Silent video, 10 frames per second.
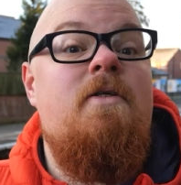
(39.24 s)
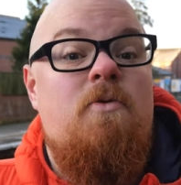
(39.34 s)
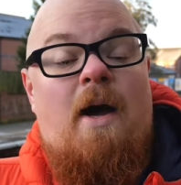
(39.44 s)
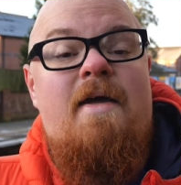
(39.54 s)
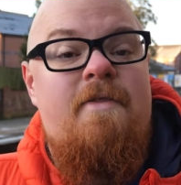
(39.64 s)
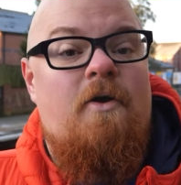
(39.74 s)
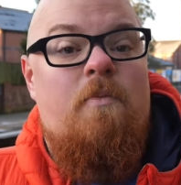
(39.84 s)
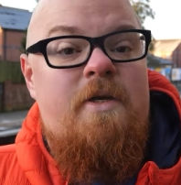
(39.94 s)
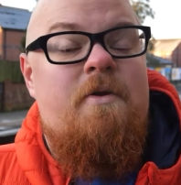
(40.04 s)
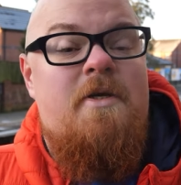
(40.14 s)
So I
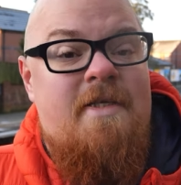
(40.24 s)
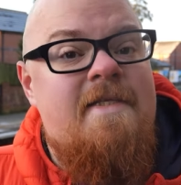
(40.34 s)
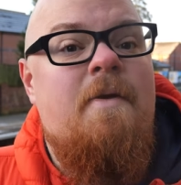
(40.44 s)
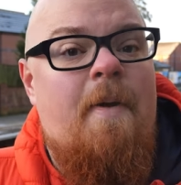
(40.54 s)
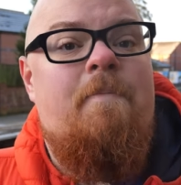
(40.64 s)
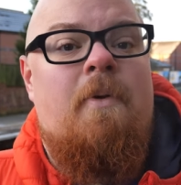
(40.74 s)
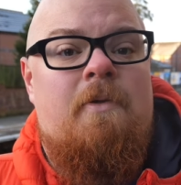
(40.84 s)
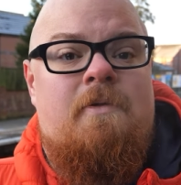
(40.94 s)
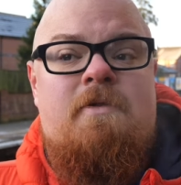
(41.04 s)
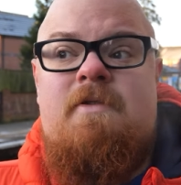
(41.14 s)
thought we'd do a set of
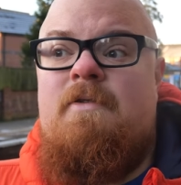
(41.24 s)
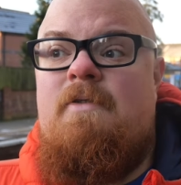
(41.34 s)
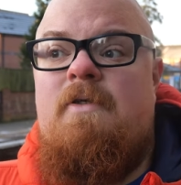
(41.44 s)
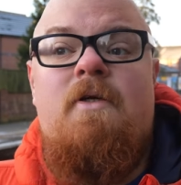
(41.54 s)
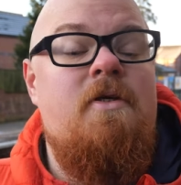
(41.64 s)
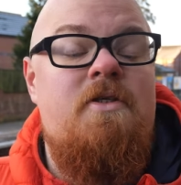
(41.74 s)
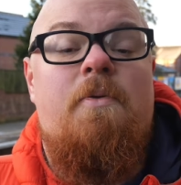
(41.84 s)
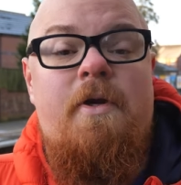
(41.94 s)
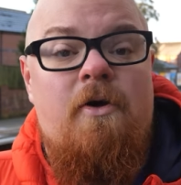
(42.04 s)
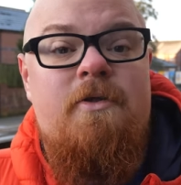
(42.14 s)
Bimbles
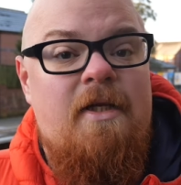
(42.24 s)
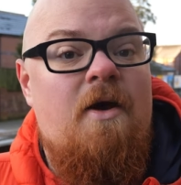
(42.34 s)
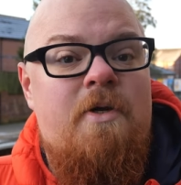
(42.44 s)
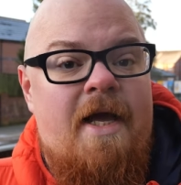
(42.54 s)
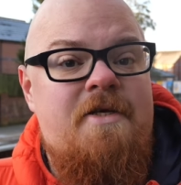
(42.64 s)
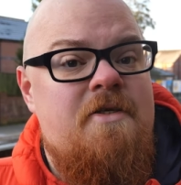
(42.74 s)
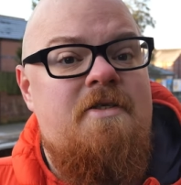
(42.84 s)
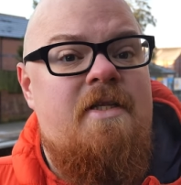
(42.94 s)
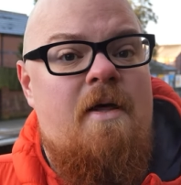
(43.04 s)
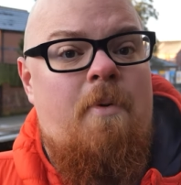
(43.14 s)
showing all the
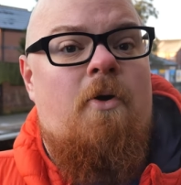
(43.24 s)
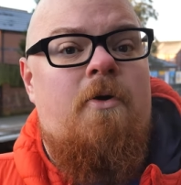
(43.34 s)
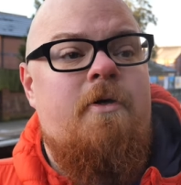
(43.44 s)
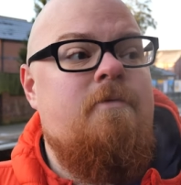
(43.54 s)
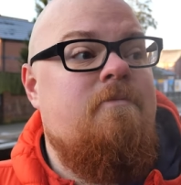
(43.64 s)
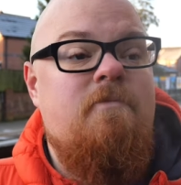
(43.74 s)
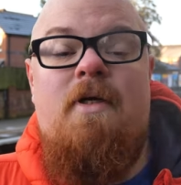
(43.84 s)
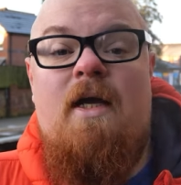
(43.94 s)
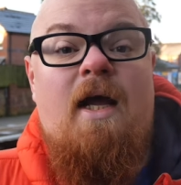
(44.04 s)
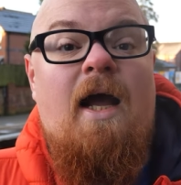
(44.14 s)
locations in the book
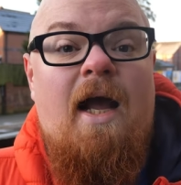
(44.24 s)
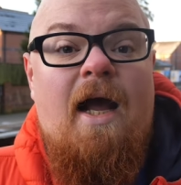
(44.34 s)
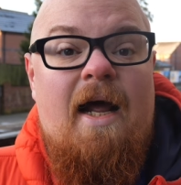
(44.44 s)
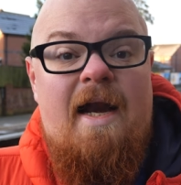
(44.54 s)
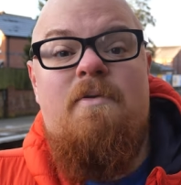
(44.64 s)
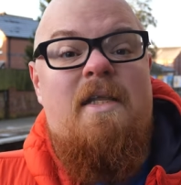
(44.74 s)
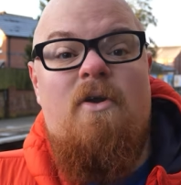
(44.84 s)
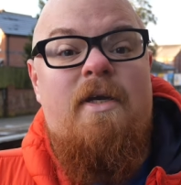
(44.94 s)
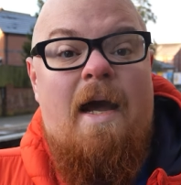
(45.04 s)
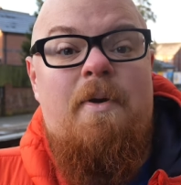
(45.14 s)
and how they
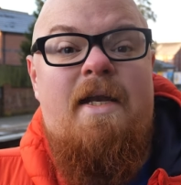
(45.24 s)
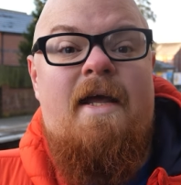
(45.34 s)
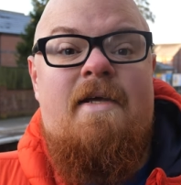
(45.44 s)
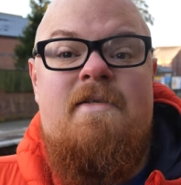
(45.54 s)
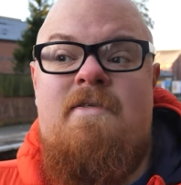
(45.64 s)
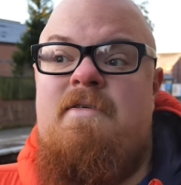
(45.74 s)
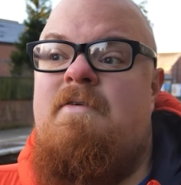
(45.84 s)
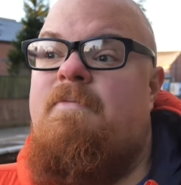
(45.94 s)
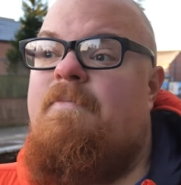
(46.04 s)
look nowadays.